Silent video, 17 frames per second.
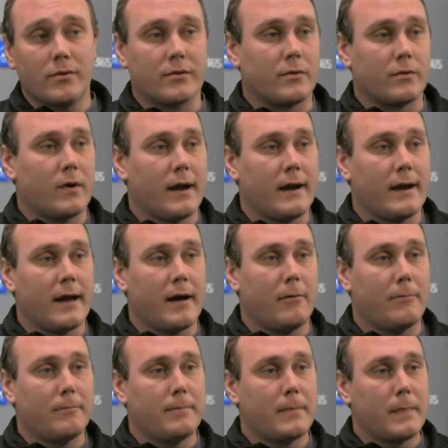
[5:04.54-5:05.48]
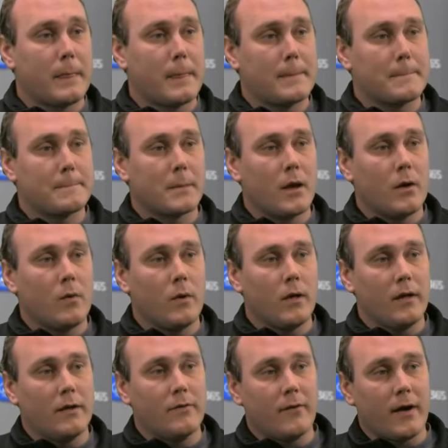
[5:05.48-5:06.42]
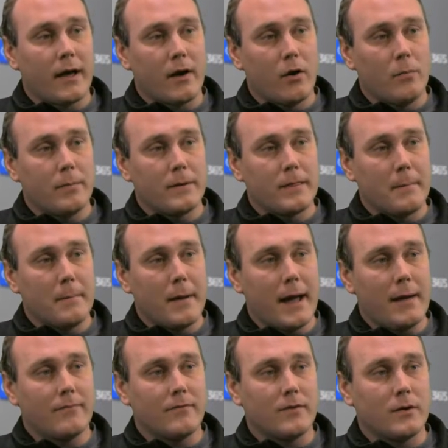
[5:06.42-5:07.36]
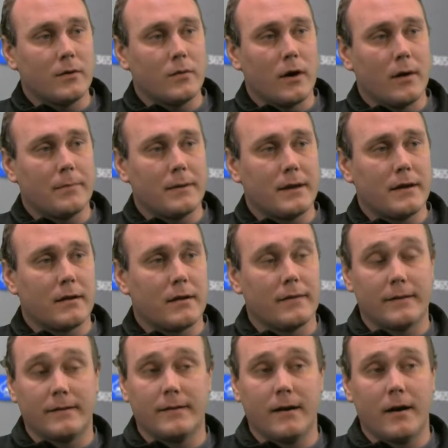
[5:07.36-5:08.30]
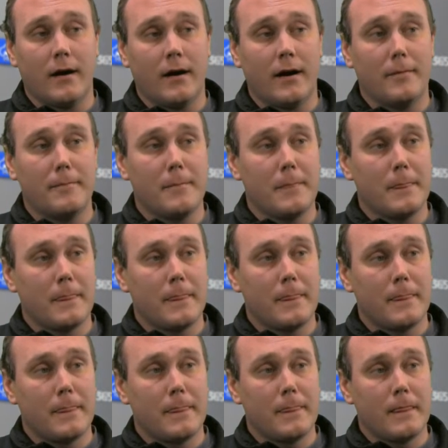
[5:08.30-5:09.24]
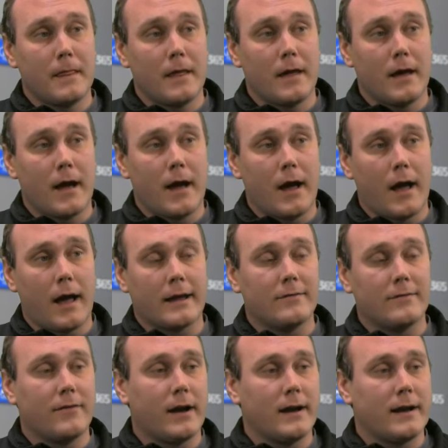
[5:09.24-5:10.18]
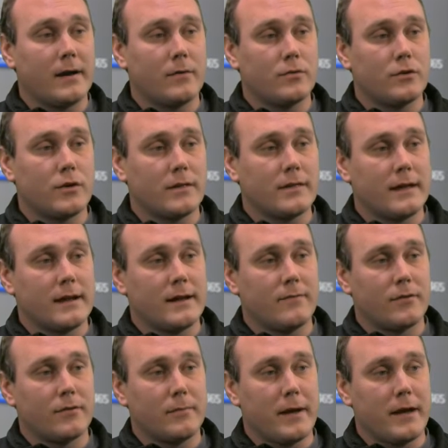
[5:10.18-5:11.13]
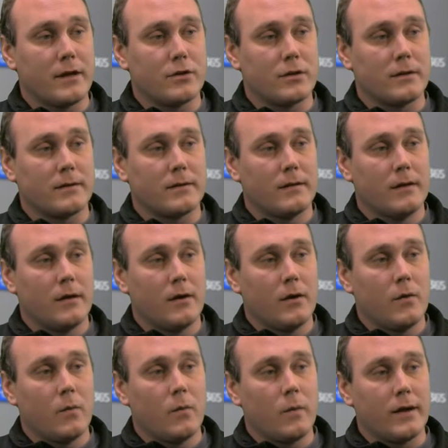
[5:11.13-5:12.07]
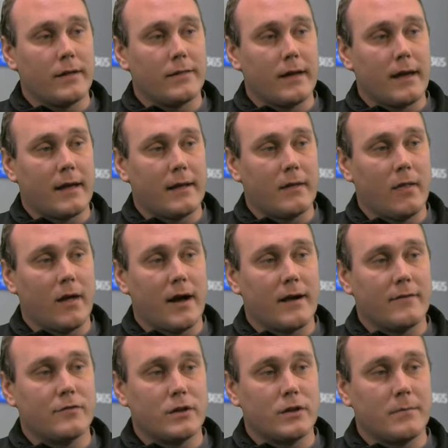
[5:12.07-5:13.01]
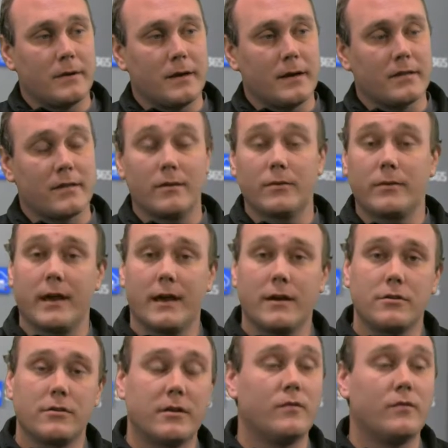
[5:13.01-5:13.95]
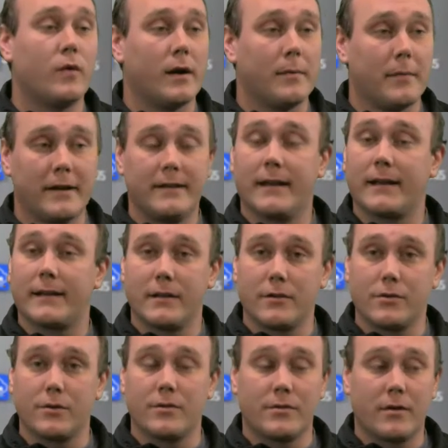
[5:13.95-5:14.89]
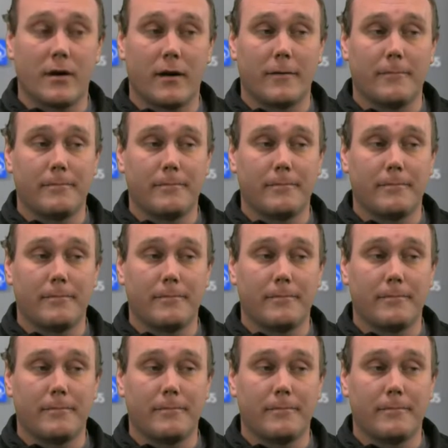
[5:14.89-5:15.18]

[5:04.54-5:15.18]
right now? Well, if I open the map view up here at the top, I can find out just that information with a live GPS location of where my technicians are.